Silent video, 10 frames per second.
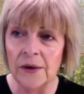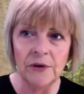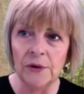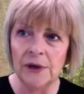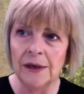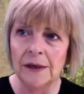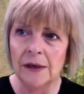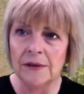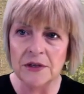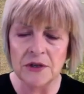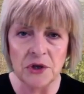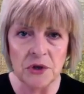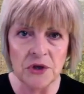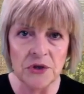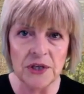I've got it. This
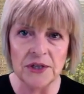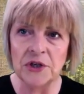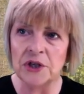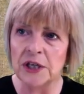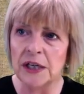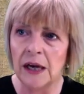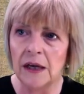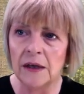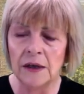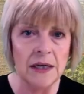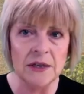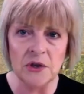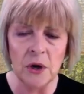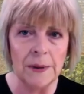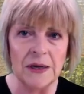is your strategy. And
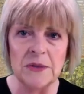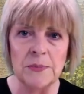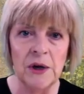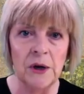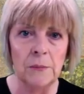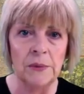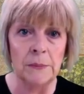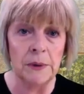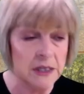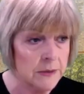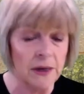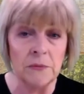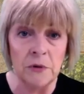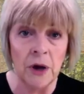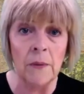it's not about spying on people. It's
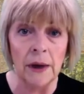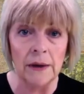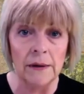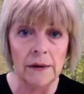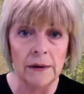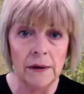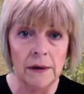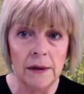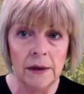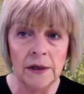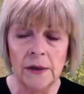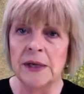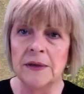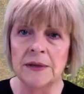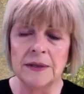about knowing. It's
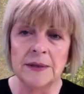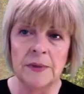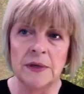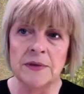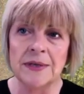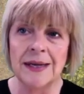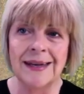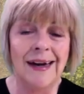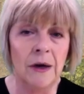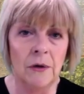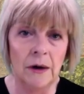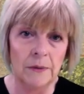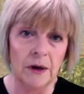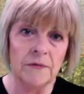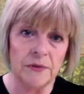a bit like somebody saying,
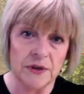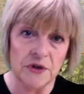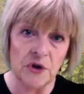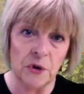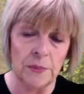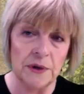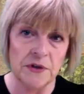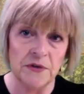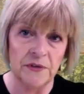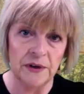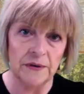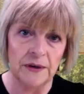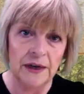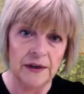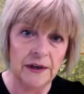I'm going for this job
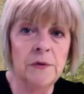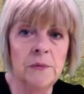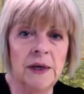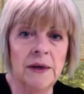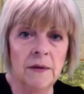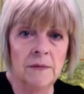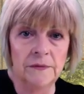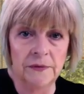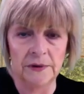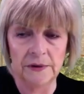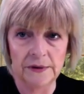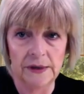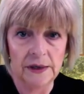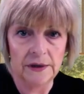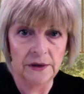interview. I feel really
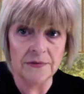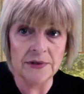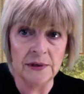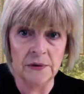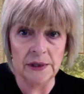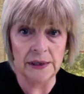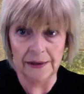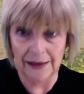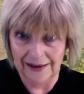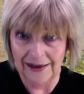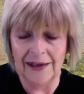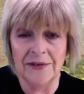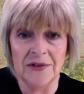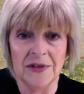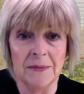confident. How's it looking?
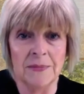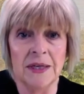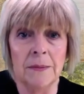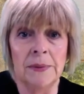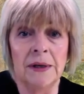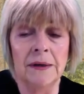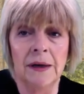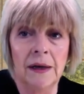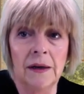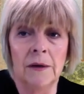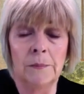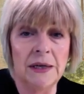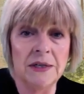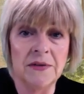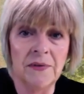And this comes up in the
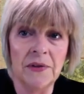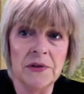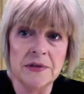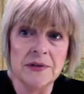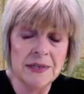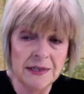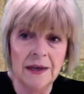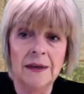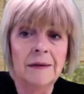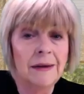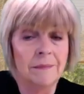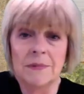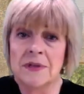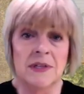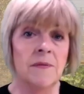place of others. It's like
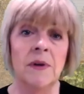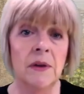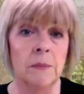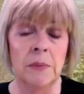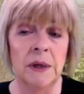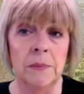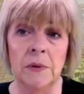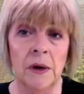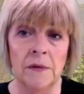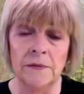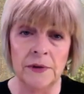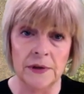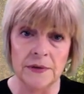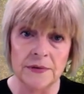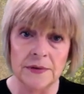there's several other people going for
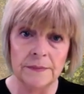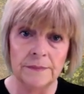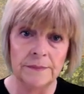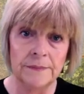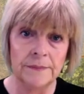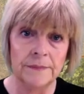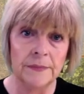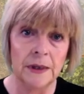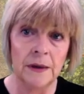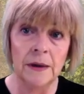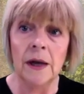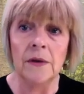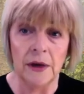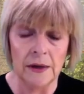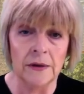this. Yeah.
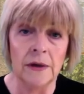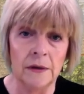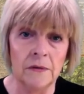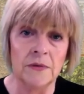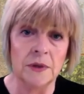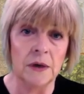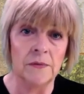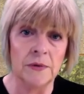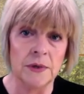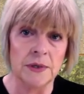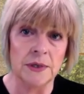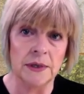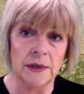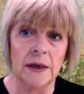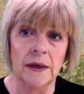They're going to look for
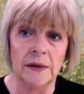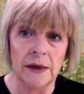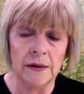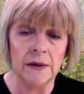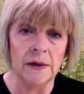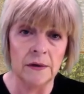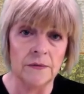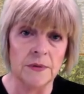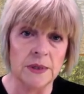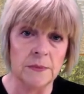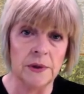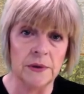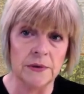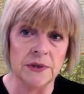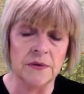diversity. They're going to look for
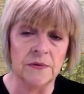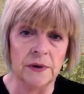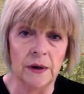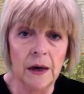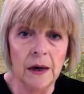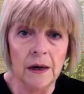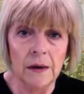somebody that's different